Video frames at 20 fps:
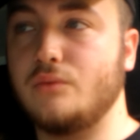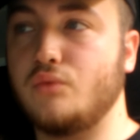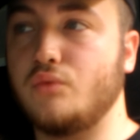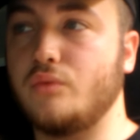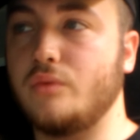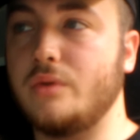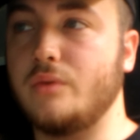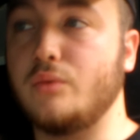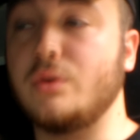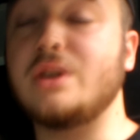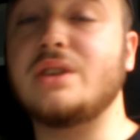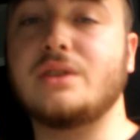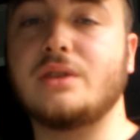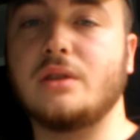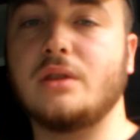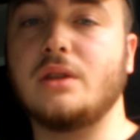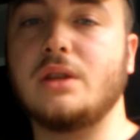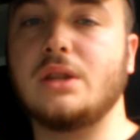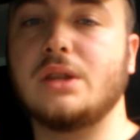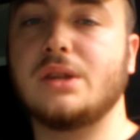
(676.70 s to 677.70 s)

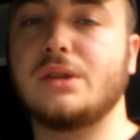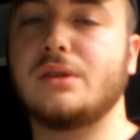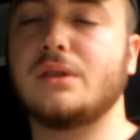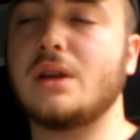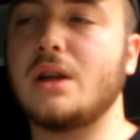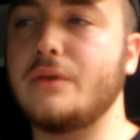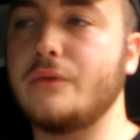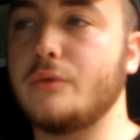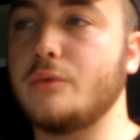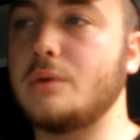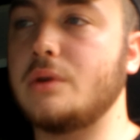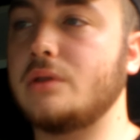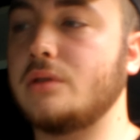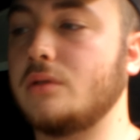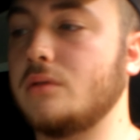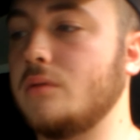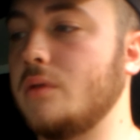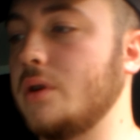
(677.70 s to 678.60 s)
recently, this is kind of a recent